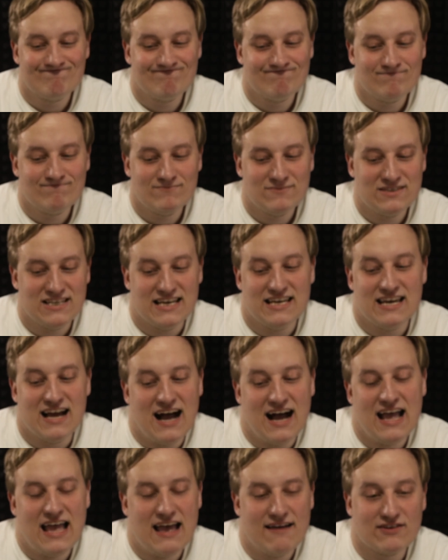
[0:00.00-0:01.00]
did not
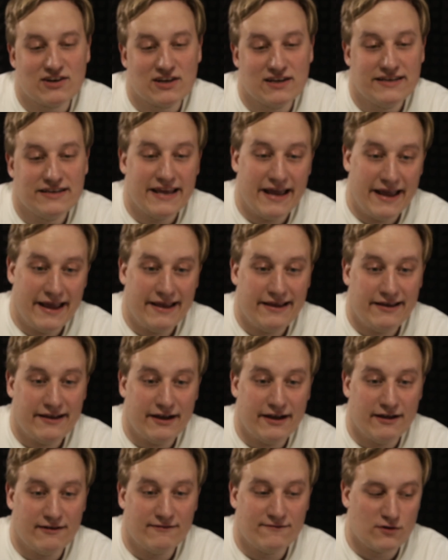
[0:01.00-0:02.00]
have a good day,
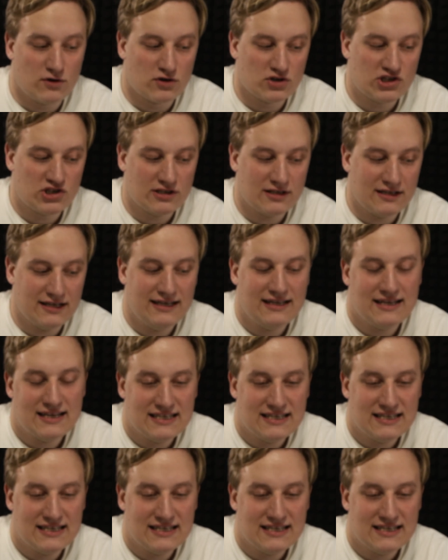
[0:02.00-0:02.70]
unfortunately.